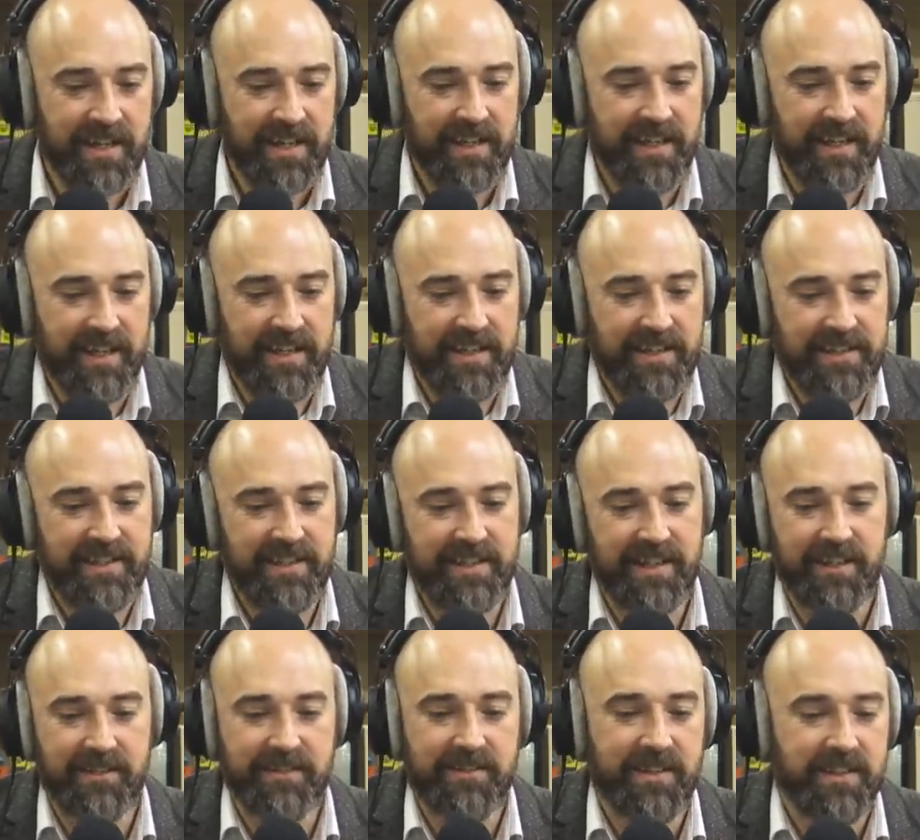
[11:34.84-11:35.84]
you
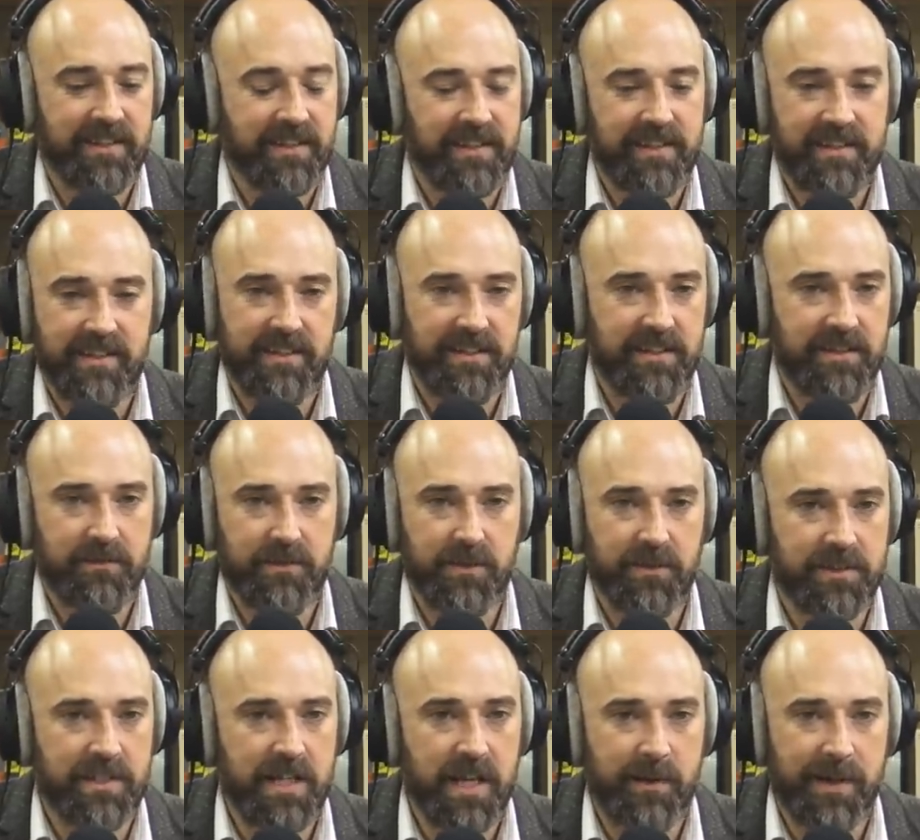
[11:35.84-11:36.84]
know, you've
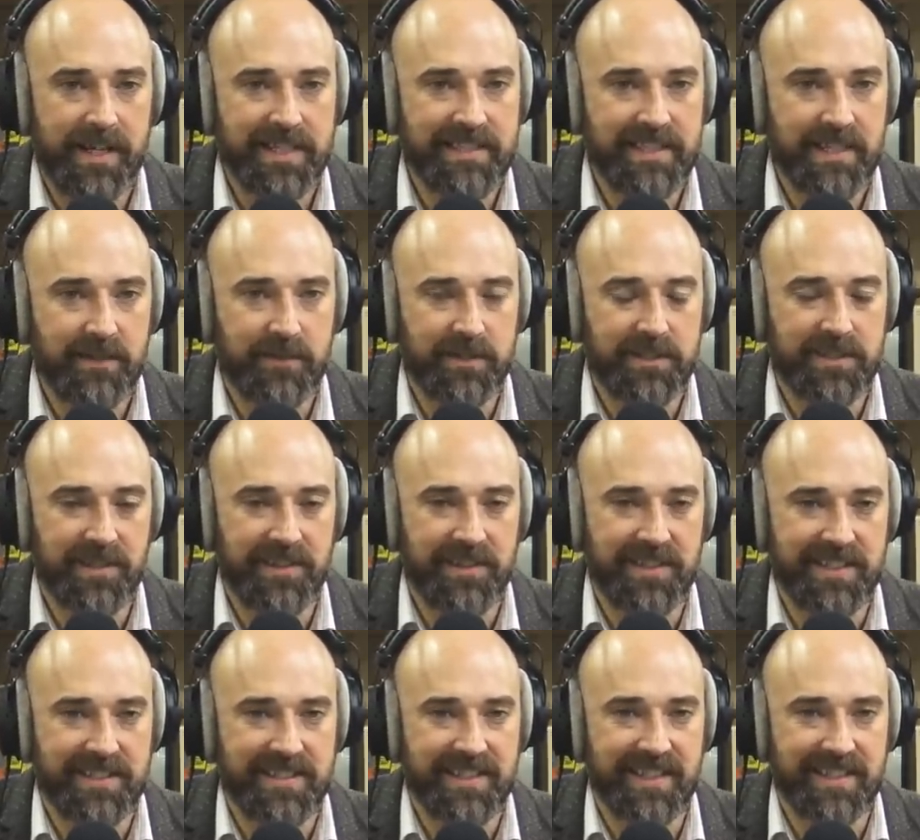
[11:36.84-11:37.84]
got no idea what's on
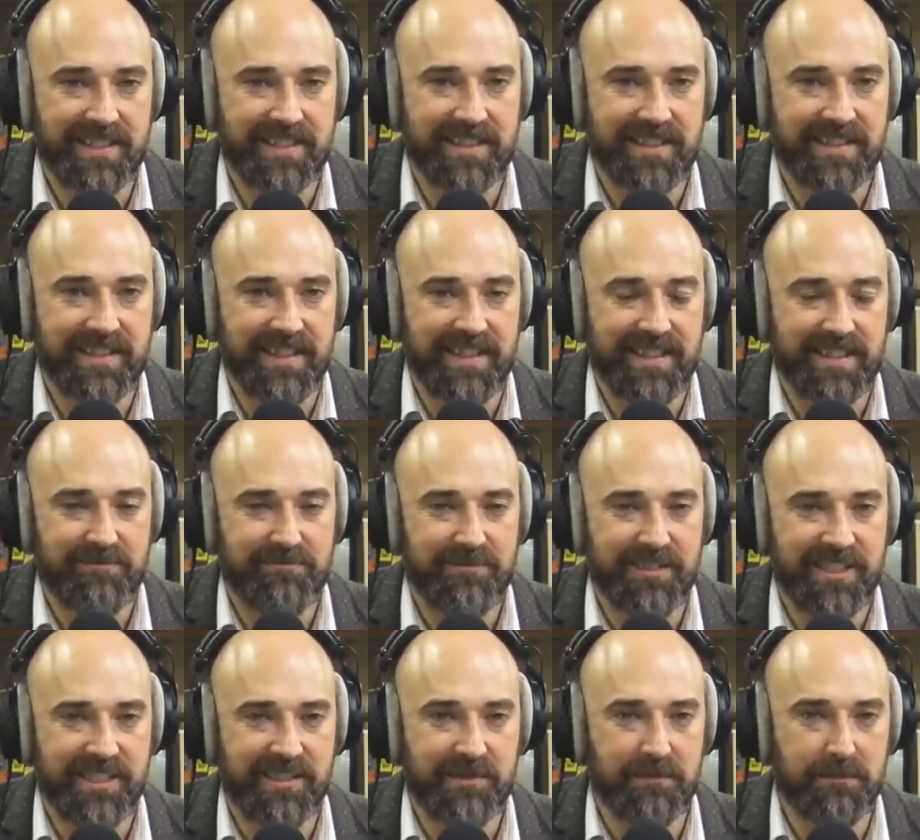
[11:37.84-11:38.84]
these things, and it's
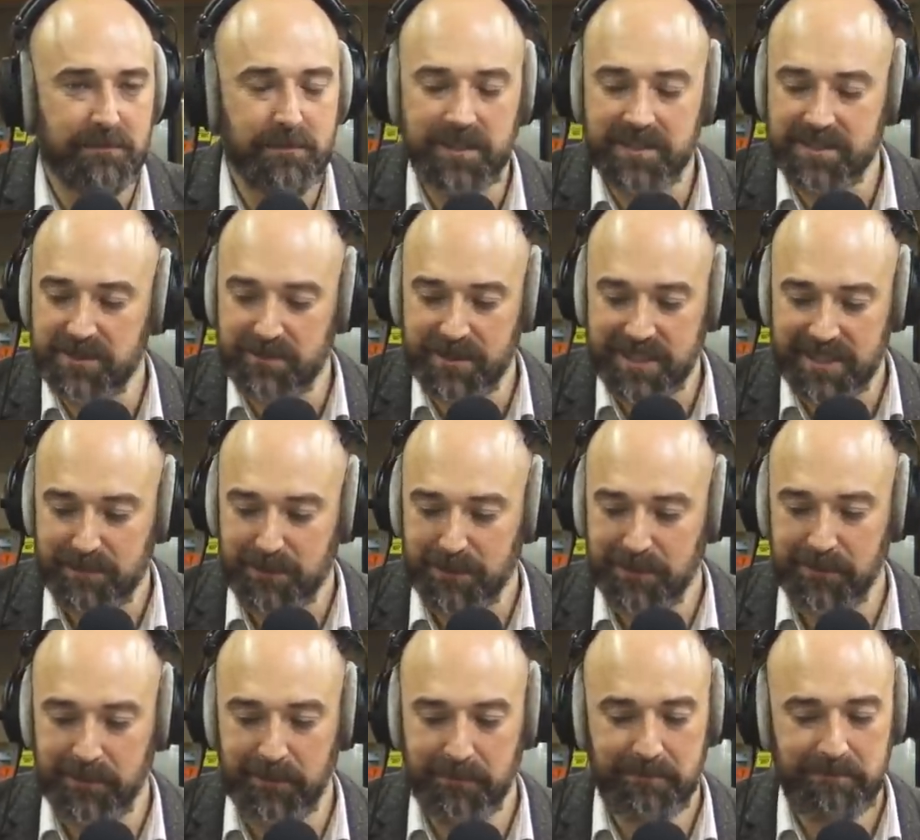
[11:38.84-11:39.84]
really good fun to
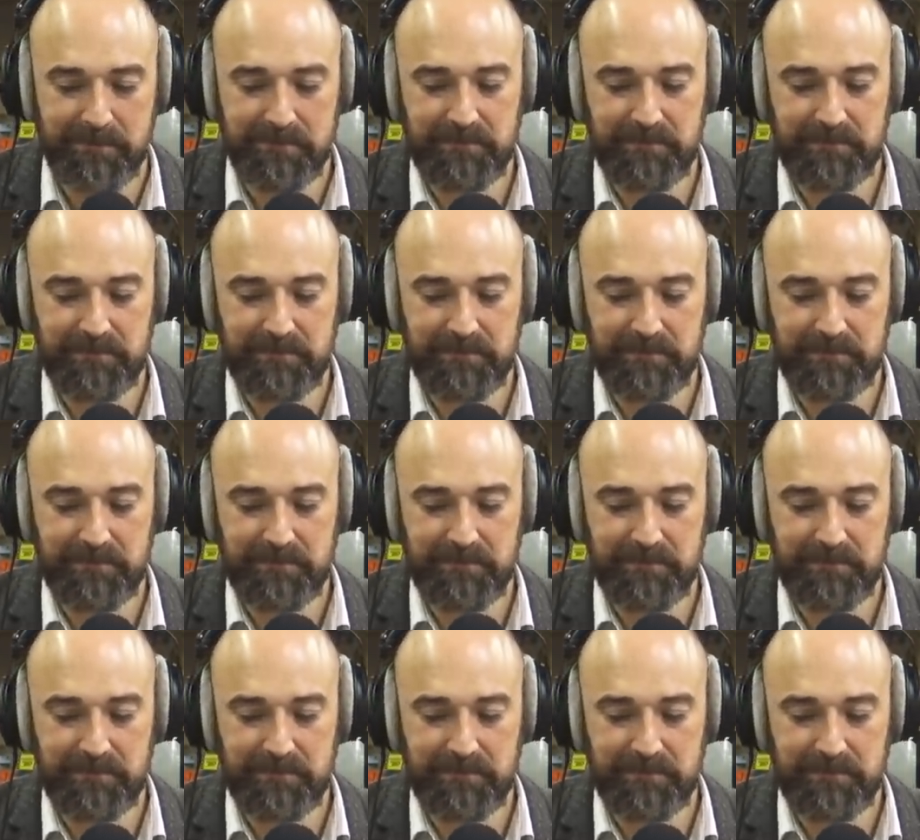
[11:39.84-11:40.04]
explore them.